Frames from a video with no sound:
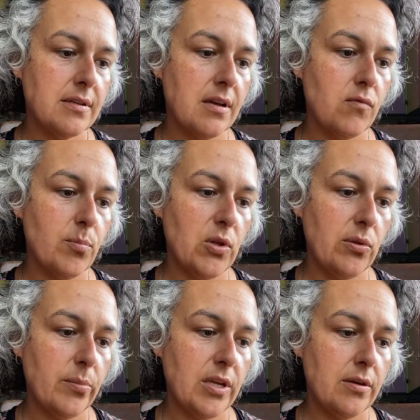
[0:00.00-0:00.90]
of a
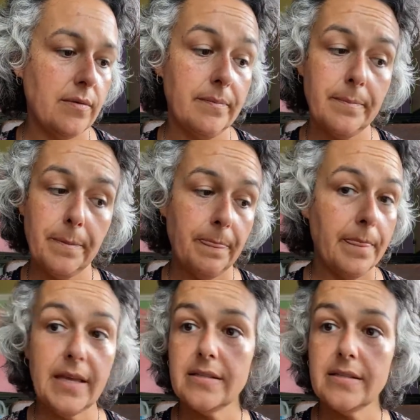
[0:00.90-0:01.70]
millimeter. That's